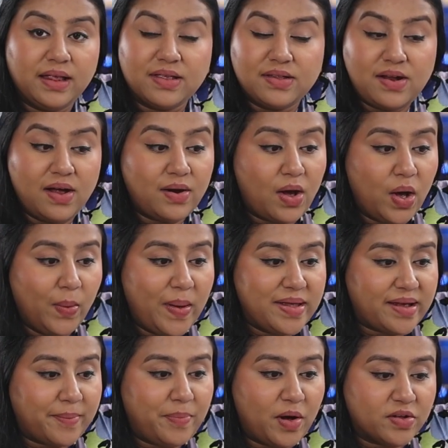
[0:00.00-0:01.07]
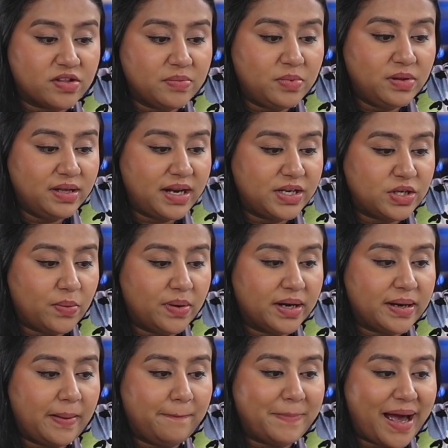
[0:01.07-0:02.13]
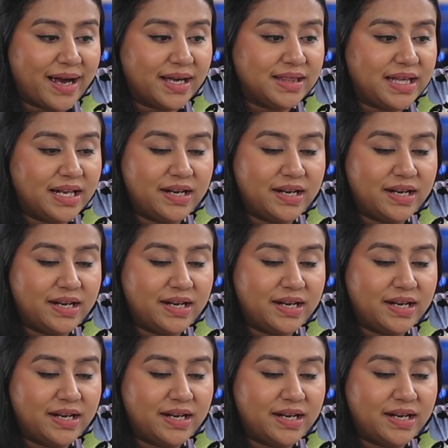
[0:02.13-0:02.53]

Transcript: it's not always like possible. And I don't want to come back at